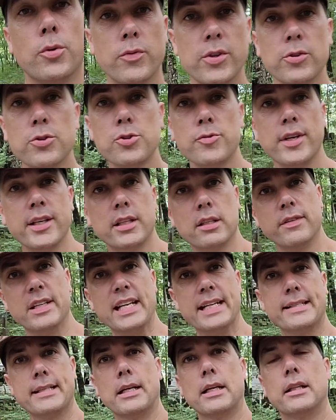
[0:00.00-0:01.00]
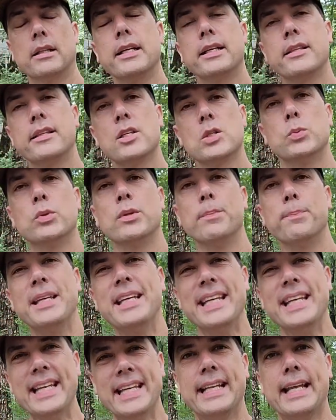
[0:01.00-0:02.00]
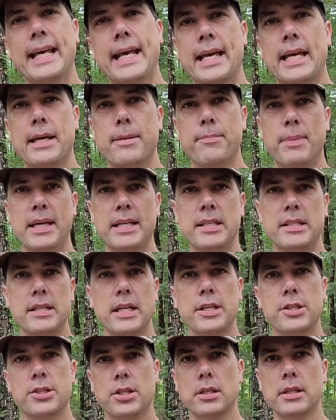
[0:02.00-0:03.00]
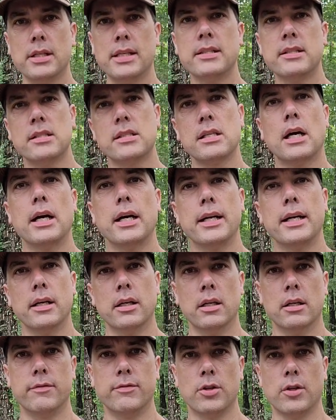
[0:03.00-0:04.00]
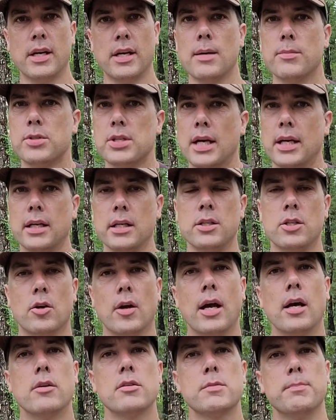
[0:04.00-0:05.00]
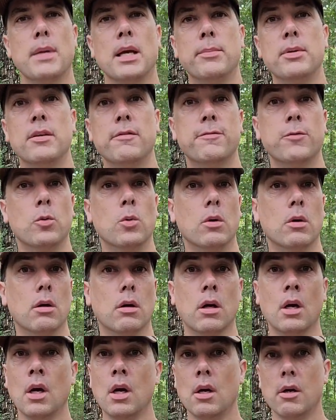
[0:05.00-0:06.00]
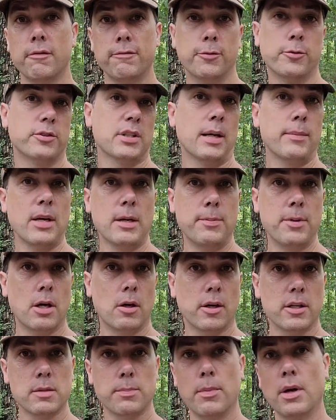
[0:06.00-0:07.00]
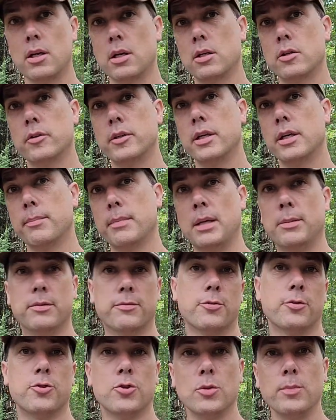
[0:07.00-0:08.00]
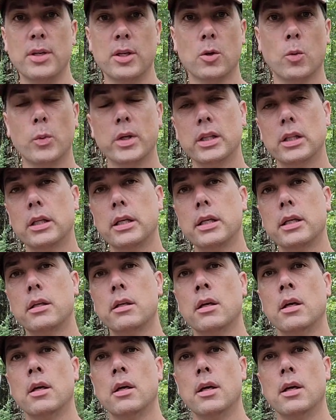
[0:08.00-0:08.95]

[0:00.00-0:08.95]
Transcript: the real strength of an antenna like this would be in a base station inside of your ham shack in your house, maybe for full-time APRS monitoring, maybe for two meter Winlink,